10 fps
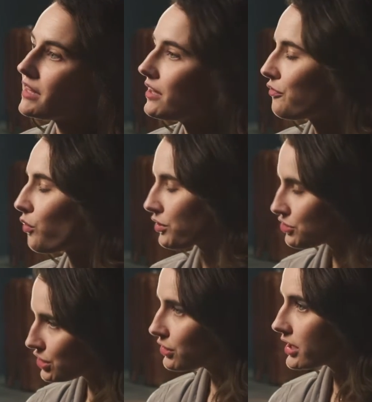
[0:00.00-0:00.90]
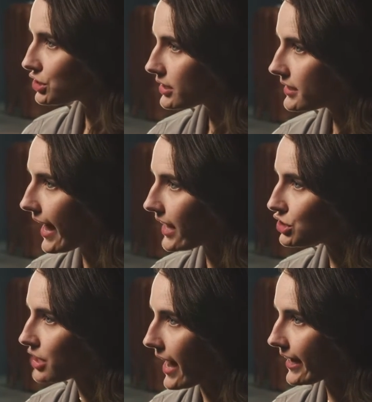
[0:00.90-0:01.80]
the fourth generation
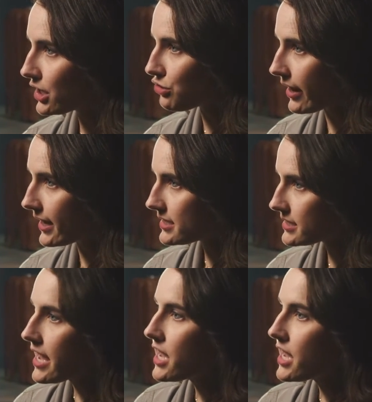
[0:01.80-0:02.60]
at Jack Andrea's,